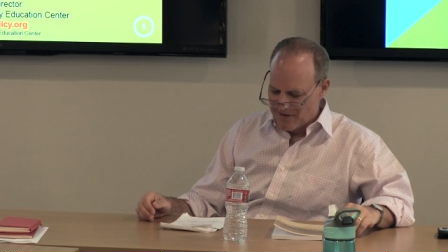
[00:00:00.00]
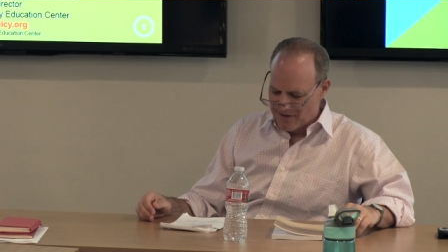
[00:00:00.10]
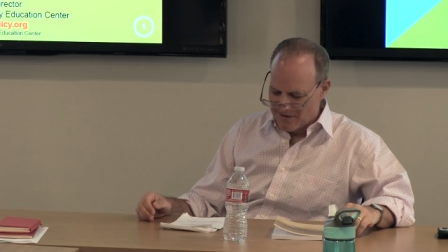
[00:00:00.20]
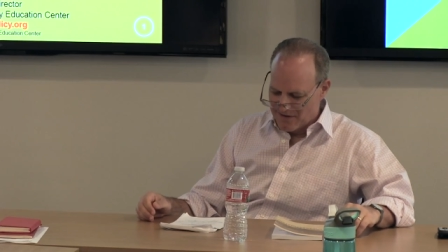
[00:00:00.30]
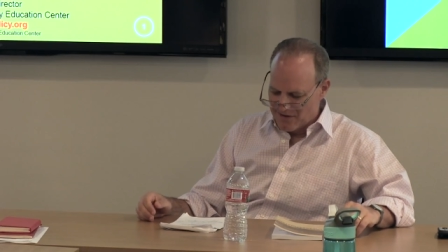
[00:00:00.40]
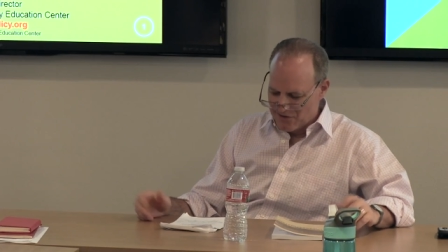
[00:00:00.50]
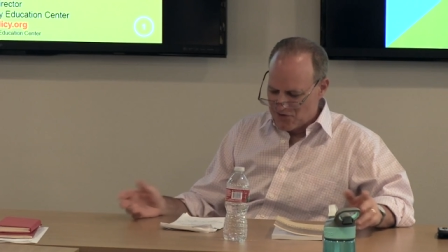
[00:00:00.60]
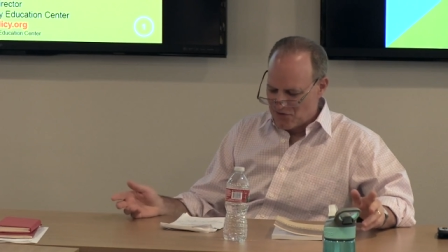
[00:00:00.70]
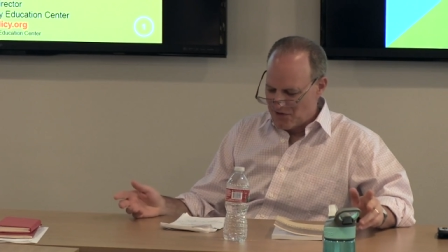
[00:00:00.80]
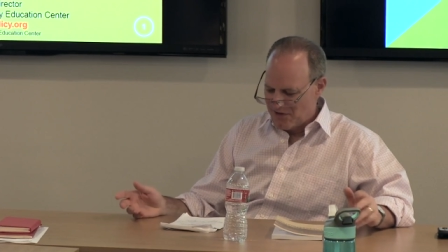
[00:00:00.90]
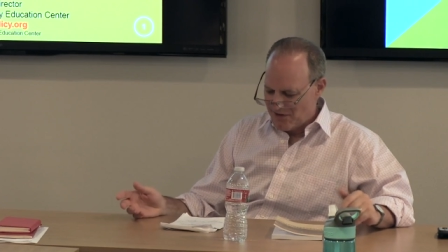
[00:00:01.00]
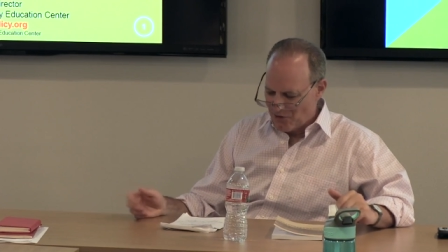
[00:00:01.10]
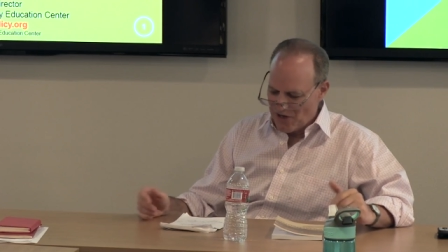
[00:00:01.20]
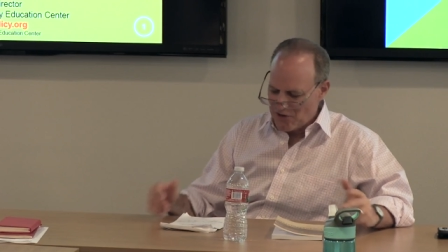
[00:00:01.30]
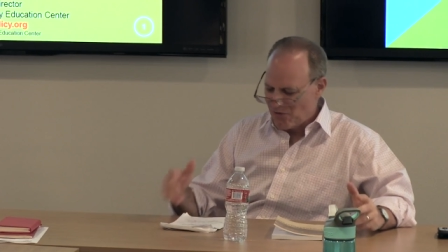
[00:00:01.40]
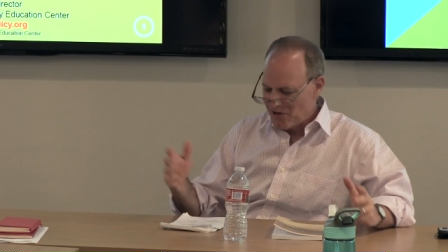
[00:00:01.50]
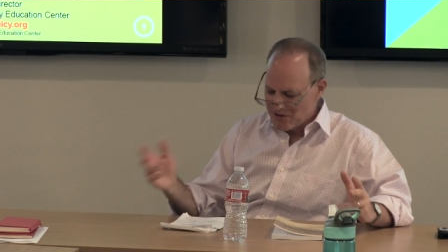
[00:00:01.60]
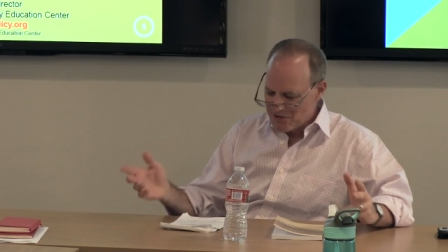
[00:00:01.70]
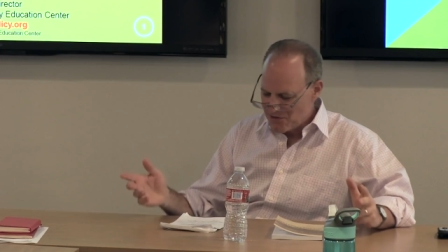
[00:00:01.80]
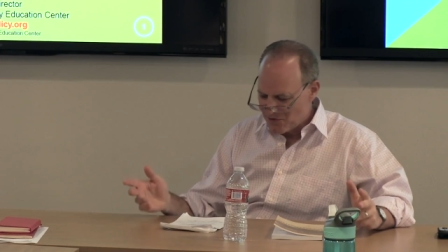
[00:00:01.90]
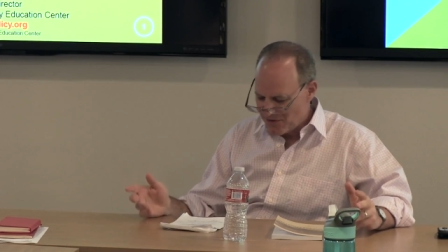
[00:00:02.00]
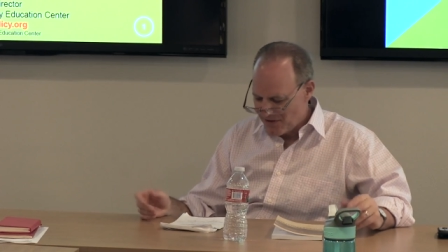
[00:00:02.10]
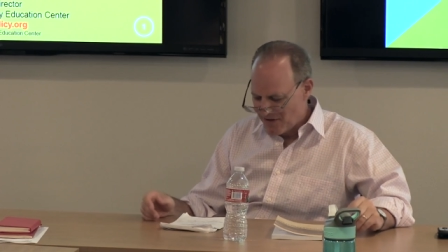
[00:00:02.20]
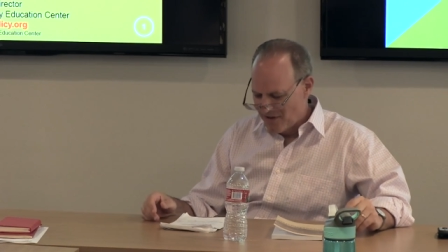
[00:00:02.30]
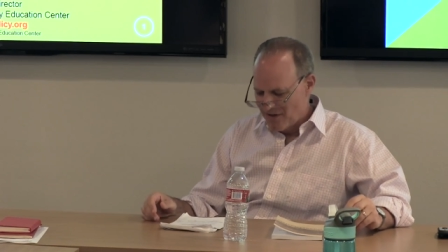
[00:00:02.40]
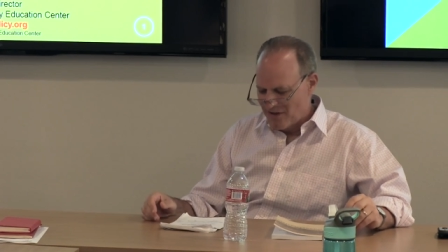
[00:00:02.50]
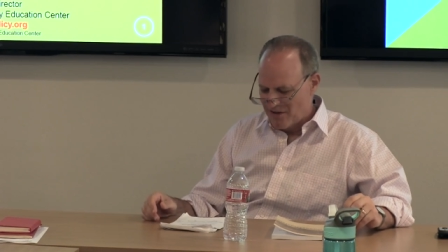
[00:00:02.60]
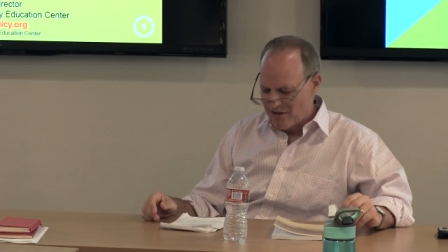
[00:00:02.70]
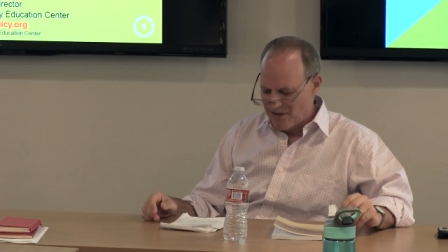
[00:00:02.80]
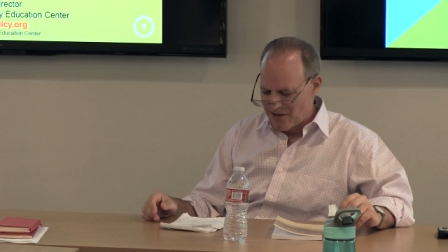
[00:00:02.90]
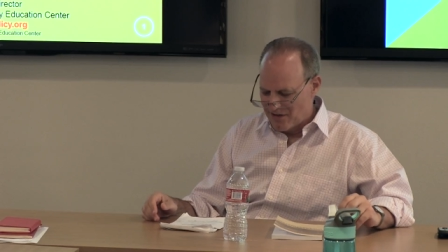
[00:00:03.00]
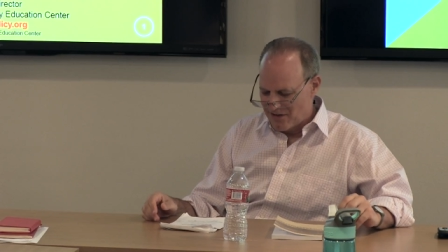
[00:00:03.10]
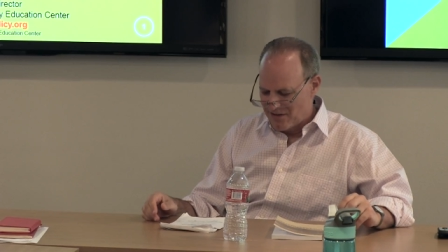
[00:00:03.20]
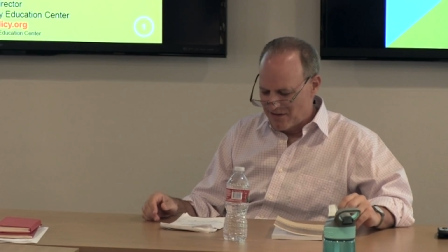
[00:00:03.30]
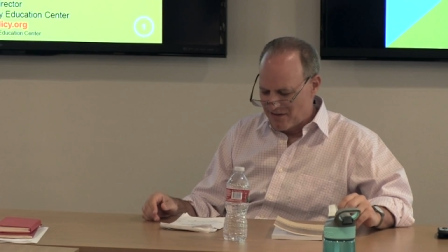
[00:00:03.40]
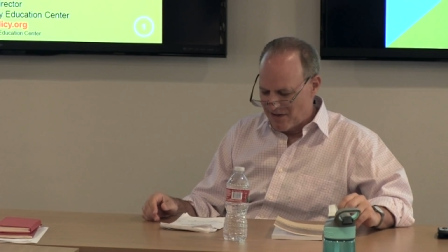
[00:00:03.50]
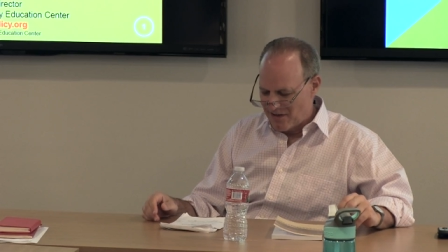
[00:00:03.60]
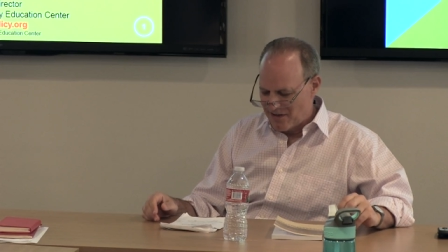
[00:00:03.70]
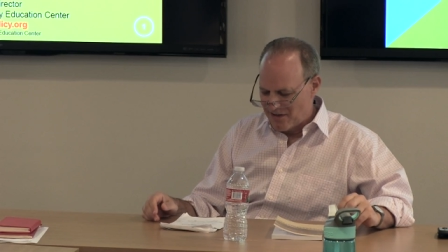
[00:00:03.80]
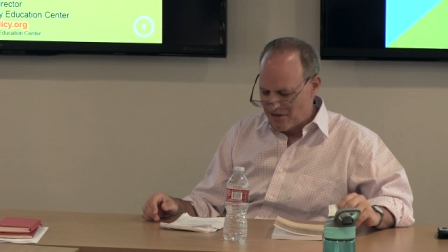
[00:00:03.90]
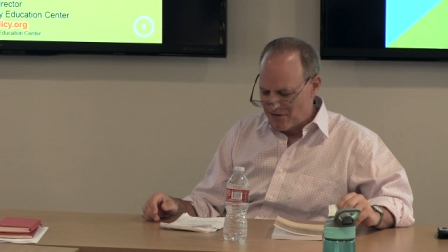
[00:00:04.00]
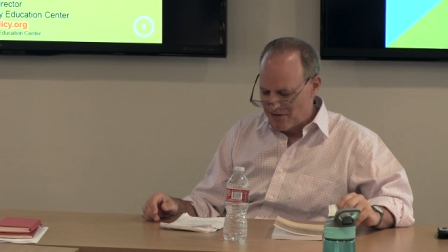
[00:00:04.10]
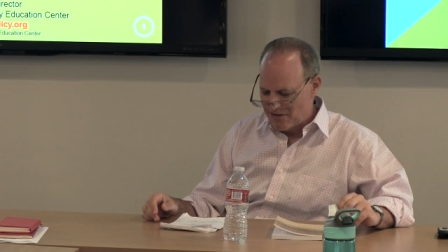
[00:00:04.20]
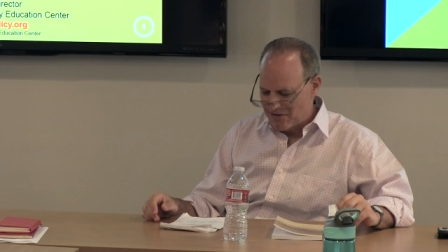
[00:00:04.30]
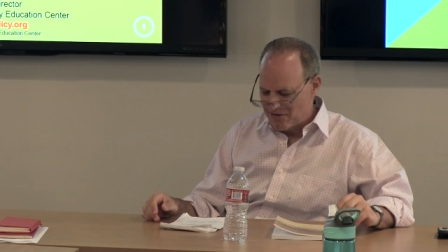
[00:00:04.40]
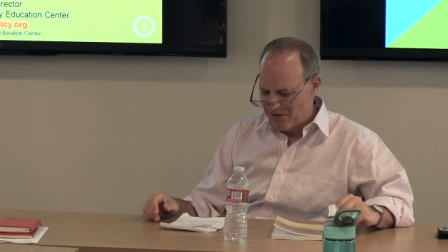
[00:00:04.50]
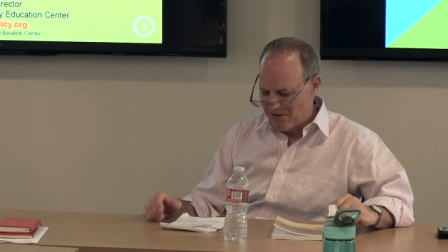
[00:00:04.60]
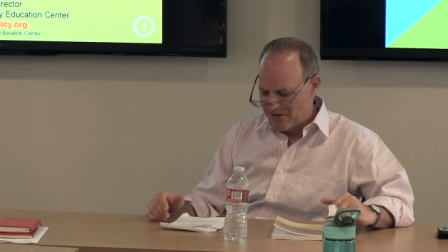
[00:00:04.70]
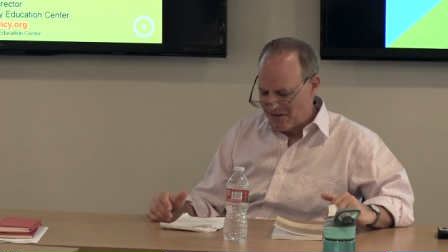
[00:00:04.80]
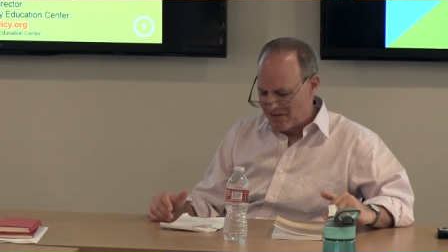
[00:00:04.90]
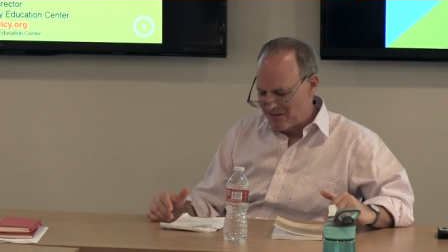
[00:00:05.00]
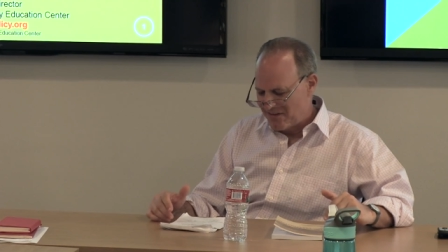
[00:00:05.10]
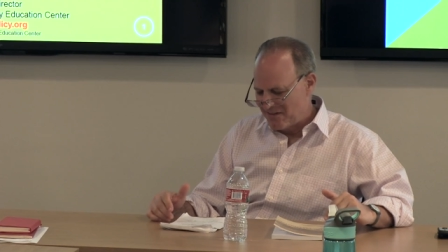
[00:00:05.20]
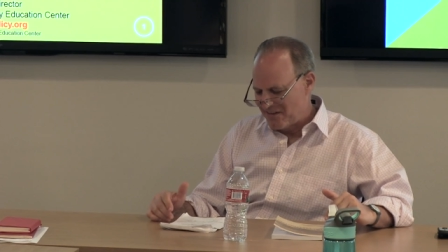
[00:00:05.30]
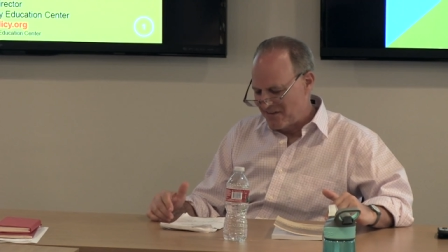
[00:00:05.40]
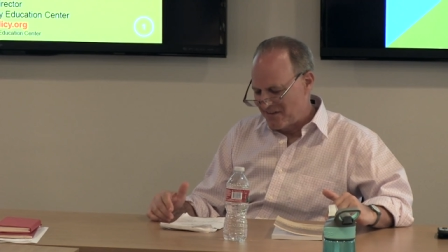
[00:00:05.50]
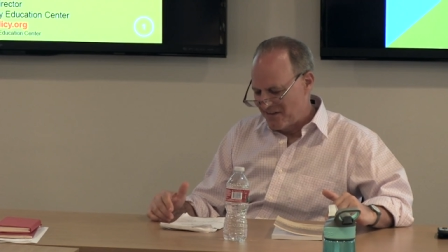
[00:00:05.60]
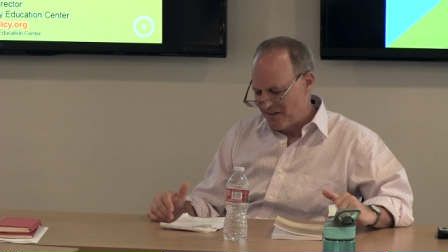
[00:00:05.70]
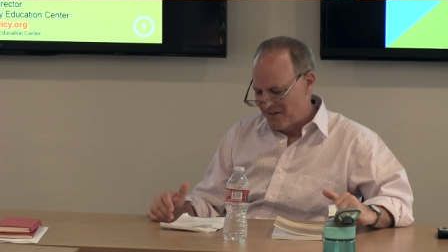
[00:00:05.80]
uh, history, Ohio Wright you history, uh, uh, and, and, and